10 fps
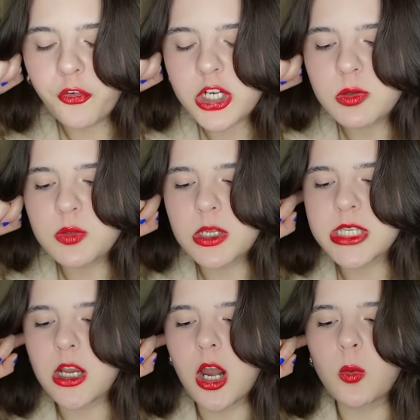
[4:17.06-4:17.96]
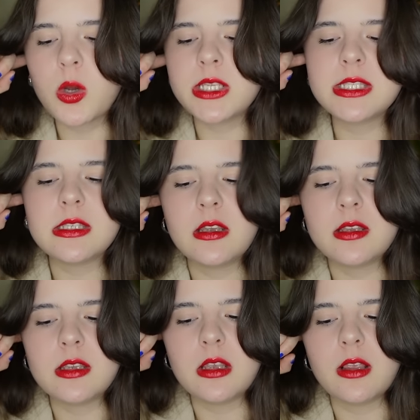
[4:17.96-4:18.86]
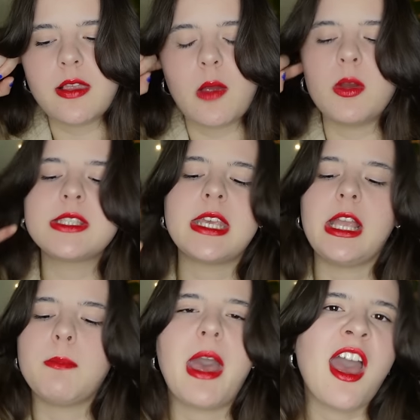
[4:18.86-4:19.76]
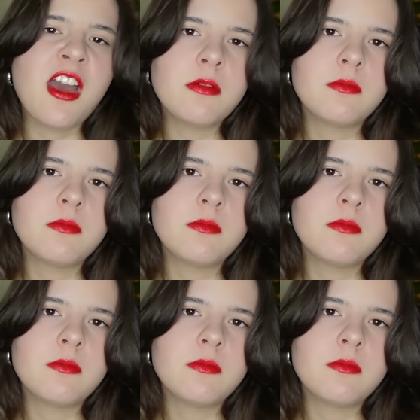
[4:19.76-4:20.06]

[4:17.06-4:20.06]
The first response I got was someone saying meh.